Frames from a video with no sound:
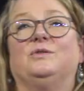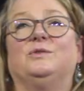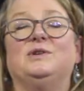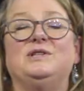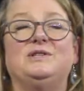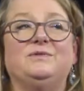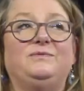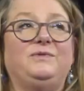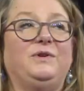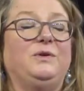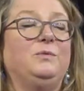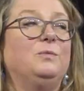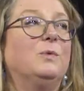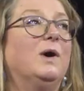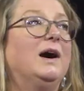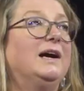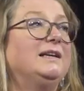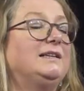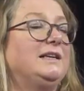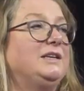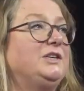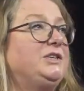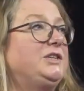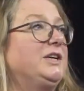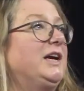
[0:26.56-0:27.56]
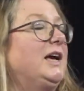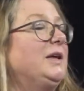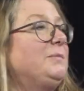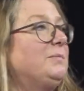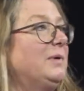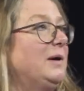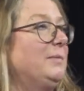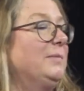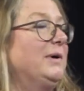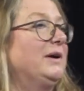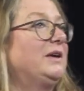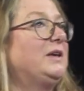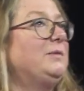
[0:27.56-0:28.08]
always a view widely shared
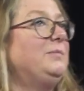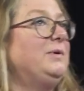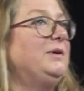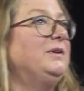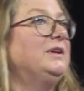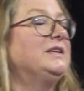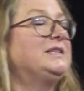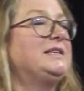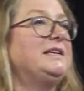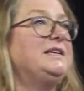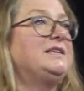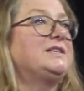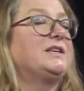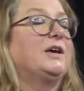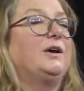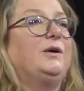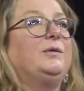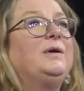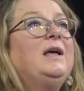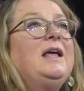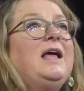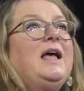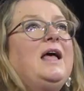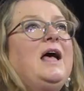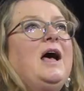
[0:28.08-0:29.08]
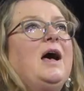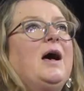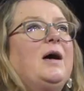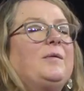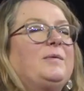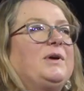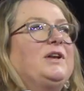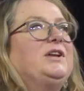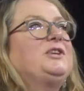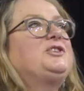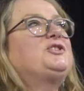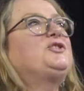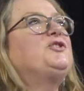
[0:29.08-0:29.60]
by my community, so I'm
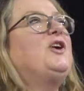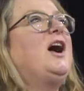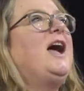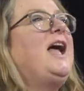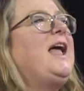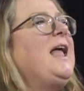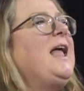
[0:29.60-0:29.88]
going to try